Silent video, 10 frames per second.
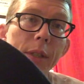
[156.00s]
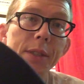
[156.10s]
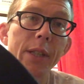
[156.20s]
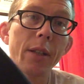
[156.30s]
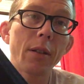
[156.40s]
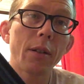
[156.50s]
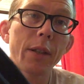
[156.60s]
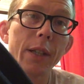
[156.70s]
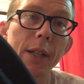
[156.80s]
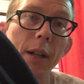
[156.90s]
can see here
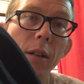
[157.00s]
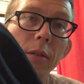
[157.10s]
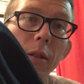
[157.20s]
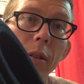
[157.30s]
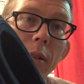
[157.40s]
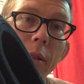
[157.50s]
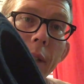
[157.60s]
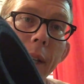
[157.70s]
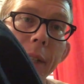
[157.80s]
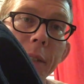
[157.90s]
that the color
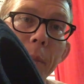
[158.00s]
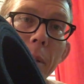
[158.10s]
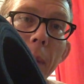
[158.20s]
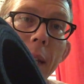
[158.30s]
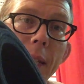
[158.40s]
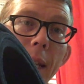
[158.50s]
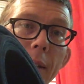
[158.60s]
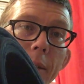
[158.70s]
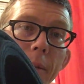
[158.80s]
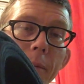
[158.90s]
has been
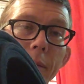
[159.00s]
maintained.